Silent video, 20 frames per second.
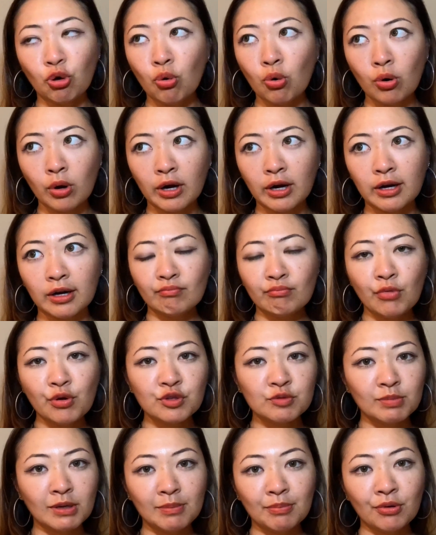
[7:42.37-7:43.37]
or
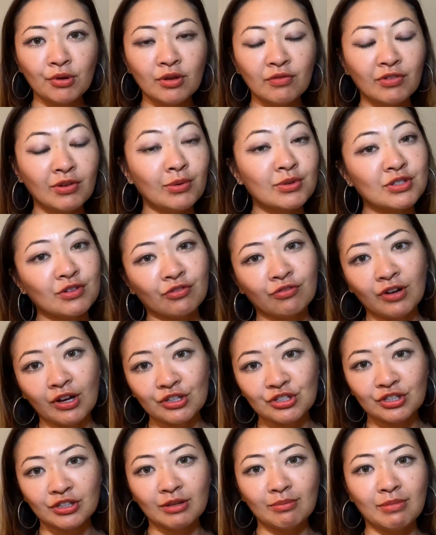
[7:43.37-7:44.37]
most people, if it was a
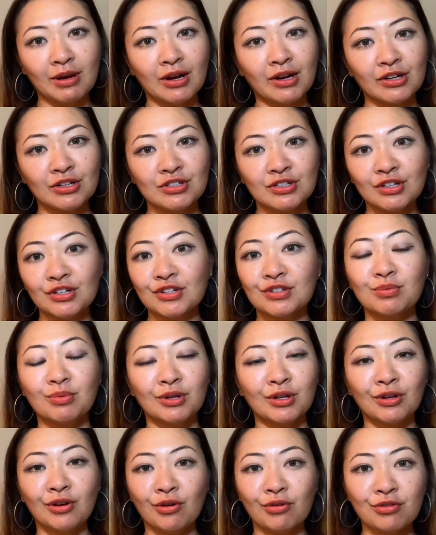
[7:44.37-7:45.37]
fraudulent marriage, they just
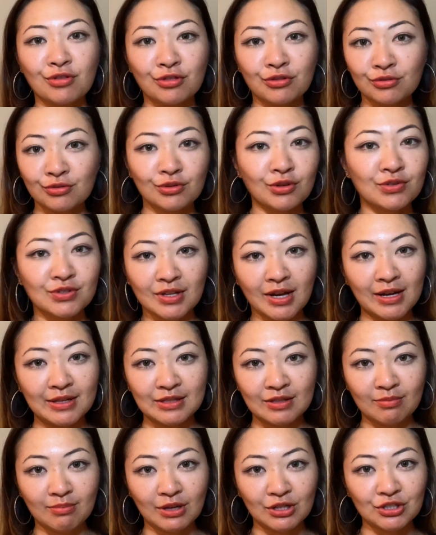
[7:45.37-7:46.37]
wouldn't go through those
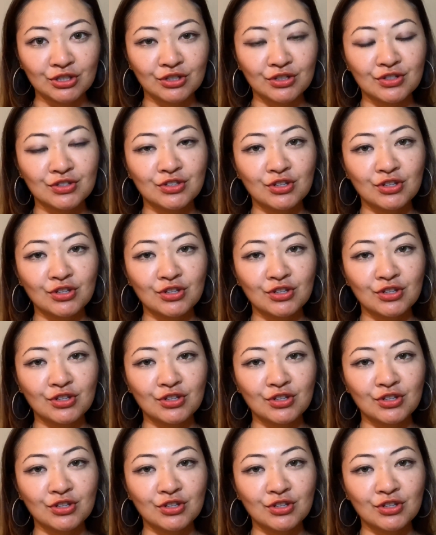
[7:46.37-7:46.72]
kinds of measures.